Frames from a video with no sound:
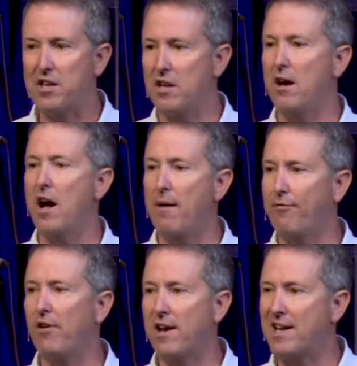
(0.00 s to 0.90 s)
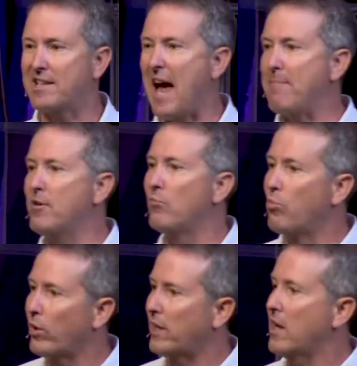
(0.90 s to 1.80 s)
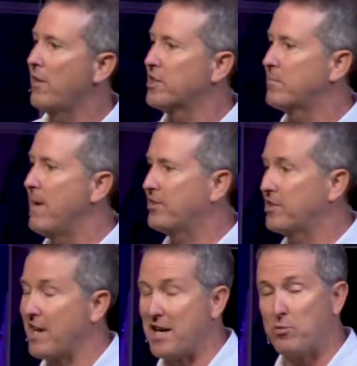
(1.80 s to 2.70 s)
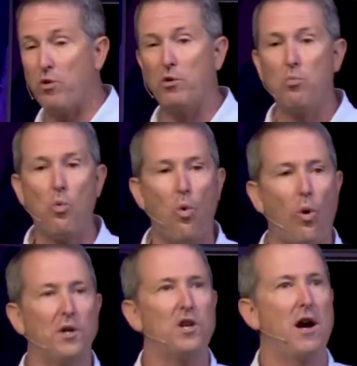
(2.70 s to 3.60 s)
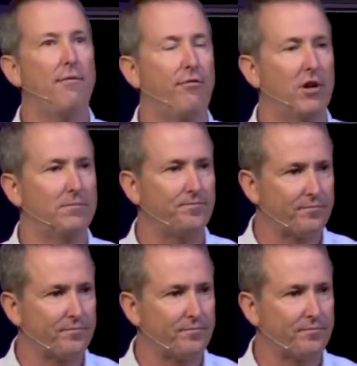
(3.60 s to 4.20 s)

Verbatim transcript: you up front, as I've been working on this message, and I just want to warn you up front.